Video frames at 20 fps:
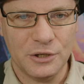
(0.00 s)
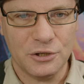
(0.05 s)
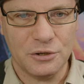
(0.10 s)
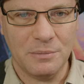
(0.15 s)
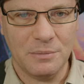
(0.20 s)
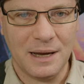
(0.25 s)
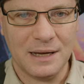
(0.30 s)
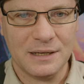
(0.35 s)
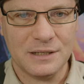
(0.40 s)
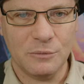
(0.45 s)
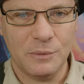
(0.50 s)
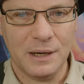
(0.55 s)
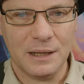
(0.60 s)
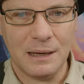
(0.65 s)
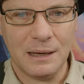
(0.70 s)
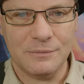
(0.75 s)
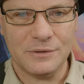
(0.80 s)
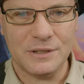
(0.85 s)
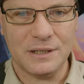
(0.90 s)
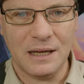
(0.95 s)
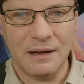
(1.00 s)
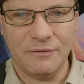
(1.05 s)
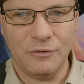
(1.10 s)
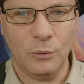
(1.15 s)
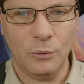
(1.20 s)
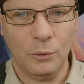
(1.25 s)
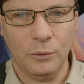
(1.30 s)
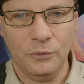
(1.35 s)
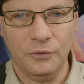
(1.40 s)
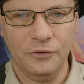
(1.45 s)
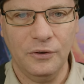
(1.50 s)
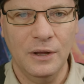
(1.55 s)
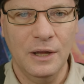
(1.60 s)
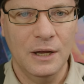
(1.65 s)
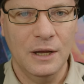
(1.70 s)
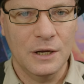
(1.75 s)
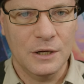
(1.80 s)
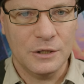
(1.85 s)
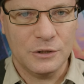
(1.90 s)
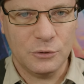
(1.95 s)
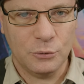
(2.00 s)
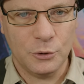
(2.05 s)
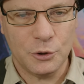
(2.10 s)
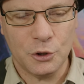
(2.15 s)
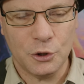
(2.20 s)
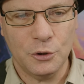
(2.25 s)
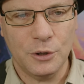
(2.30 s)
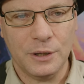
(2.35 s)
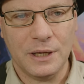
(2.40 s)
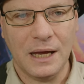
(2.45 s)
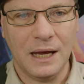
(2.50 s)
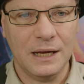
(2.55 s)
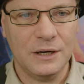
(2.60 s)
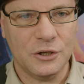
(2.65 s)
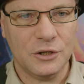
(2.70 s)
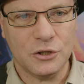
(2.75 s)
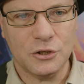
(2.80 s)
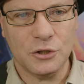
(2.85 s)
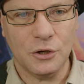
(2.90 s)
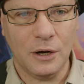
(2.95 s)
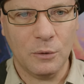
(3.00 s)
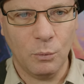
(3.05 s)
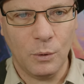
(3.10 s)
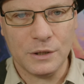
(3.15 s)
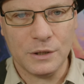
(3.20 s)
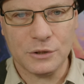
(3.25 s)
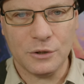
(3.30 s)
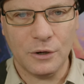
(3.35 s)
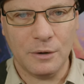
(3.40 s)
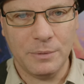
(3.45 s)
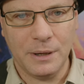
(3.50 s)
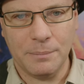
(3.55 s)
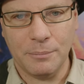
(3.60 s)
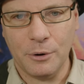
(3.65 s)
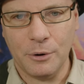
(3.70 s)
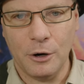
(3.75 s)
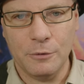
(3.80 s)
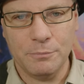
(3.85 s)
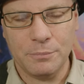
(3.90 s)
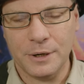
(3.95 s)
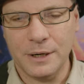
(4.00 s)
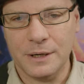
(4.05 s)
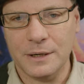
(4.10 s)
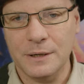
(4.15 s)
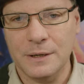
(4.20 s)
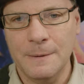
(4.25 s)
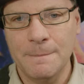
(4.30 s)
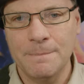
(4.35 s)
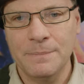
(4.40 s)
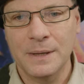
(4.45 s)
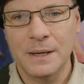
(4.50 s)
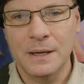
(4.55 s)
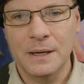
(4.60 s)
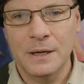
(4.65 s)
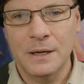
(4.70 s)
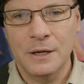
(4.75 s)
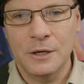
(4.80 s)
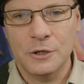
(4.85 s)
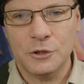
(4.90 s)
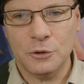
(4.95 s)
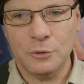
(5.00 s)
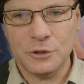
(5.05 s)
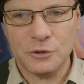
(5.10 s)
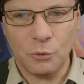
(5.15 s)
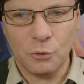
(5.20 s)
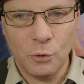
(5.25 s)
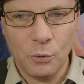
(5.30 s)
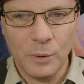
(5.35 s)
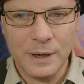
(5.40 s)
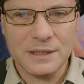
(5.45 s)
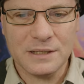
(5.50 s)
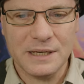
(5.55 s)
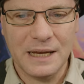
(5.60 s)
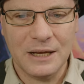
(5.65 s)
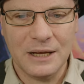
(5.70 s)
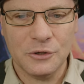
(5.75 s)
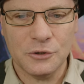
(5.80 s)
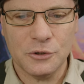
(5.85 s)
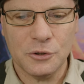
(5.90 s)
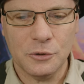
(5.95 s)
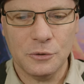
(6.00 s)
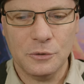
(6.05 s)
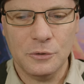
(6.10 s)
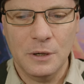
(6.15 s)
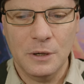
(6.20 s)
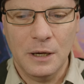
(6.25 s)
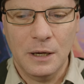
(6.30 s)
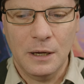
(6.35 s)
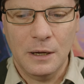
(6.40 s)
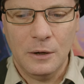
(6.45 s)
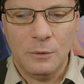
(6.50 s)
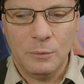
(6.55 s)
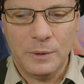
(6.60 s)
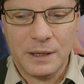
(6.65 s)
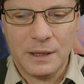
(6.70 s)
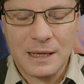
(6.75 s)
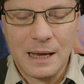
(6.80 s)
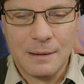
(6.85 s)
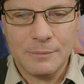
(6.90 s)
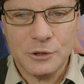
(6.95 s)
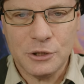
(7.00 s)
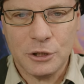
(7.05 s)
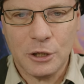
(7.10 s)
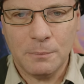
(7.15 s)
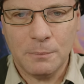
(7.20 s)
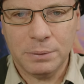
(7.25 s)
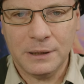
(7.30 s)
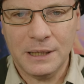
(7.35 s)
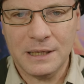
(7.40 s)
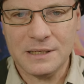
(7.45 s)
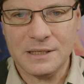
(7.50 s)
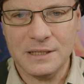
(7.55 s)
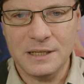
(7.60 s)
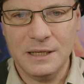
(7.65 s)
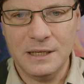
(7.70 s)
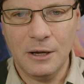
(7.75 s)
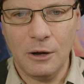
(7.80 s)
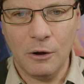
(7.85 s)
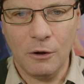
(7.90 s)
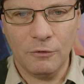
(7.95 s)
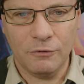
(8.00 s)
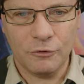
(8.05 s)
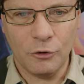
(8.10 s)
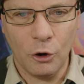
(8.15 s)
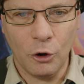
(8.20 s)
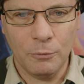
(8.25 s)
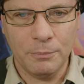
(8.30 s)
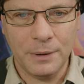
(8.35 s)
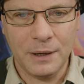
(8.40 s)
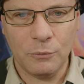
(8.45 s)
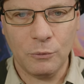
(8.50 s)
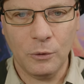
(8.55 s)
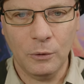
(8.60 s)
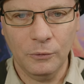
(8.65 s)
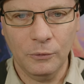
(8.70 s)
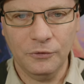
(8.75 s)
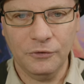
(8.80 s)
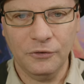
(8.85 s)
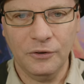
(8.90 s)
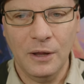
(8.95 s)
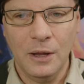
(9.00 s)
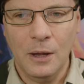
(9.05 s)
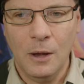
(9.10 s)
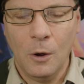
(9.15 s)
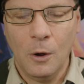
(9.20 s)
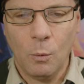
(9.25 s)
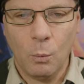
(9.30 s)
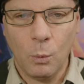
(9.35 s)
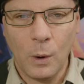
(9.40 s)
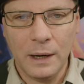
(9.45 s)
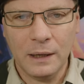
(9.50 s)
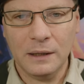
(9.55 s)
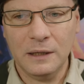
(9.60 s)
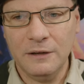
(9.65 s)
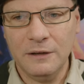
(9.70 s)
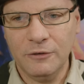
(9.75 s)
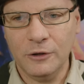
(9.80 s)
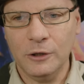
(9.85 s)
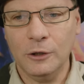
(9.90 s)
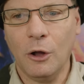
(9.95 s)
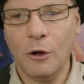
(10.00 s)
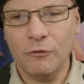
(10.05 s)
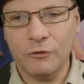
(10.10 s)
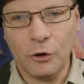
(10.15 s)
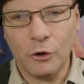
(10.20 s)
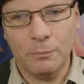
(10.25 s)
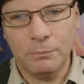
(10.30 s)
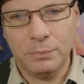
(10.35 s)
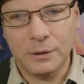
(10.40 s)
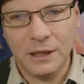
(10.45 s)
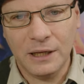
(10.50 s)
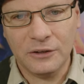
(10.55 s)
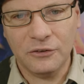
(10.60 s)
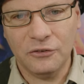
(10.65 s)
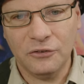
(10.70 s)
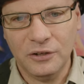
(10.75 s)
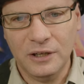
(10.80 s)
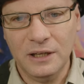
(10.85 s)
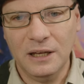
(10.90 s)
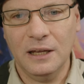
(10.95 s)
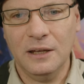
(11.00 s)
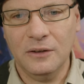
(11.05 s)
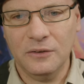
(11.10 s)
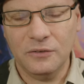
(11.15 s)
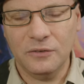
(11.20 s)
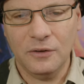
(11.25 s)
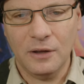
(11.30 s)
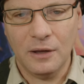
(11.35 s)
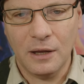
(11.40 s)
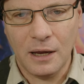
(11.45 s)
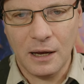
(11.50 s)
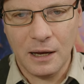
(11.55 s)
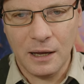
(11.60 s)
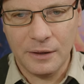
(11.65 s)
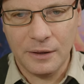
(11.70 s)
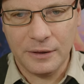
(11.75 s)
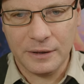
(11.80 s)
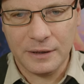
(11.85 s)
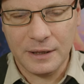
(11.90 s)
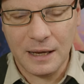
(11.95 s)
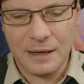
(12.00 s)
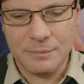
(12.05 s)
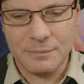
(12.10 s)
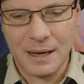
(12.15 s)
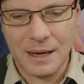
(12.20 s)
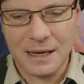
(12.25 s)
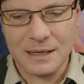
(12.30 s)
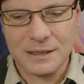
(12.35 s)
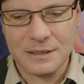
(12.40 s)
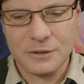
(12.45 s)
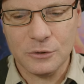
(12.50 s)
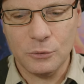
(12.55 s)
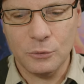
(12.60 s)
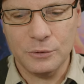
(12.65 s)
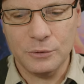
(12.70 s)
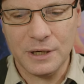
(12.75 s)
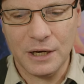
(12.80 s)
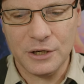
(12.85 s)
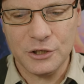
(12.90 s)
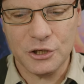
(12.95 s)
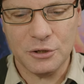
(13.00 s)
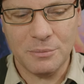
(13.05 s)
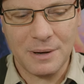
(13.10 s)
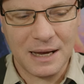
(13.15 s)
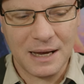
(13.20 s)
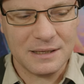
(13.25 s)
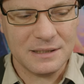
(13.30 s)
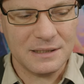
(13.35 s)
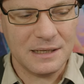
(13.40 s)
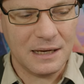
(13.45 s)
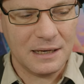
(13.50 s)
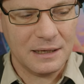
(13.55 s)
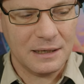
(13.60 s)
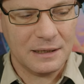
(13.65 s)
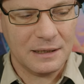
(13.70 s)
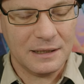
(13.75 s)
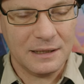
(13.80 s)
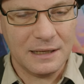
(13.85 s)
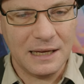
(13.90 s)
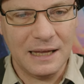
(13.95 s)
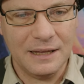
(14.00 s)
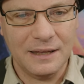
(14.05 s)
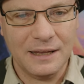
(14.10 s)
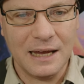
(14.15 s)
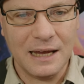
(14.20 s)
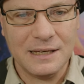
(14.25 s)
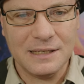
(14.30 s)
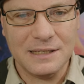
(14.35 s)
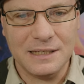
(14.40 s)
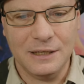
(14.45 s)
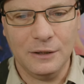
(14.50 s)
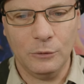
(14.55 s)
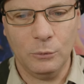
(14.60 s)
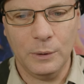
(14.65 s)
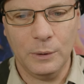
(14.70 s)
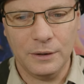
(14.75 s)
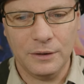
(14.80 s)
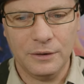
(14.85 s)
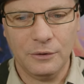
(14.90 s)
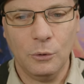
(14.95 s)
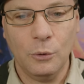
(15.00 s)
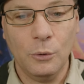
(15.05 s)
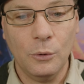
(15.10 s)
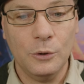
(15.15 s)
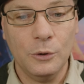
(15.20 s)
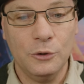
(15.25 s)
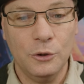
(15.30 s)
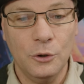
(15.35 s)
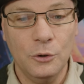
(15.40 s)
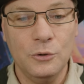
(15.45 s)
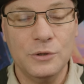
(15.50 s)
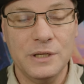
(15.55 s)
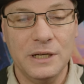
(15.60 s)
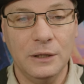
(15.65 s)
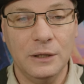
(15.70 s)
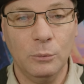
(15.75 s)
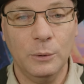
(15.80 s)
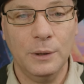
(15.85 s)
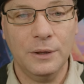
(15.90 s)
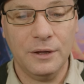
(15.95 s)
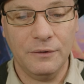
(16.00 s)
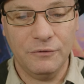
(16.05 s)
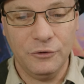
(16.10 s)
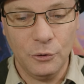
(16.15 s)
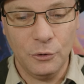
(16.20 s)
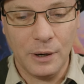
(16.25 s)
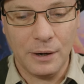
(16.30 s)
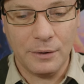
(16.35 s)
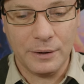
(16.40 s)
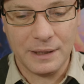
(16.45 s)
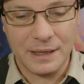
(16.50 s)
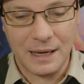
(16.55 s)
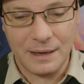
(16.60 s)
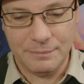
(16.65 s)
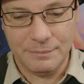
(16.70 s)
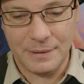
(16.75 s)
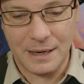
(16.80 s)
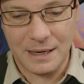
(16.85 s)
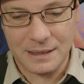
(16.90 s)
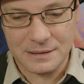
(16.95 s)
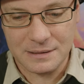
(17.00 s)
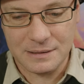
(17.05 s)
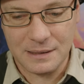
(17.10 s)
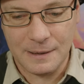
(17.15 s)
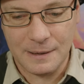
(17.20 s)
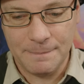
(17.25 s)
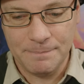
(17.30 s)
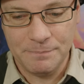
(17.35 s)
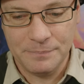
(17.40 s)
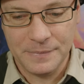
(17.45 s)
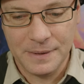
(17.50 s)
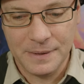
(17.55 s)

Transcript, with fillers: dungeon master when it comes to cover rules to adjudicate and decide what's going to be appropriate. So it's always down to when it comes to complexity of combat rules, what level of complexity is uh, the game master or dungeon master can they deal with or you deal with if you are a game master.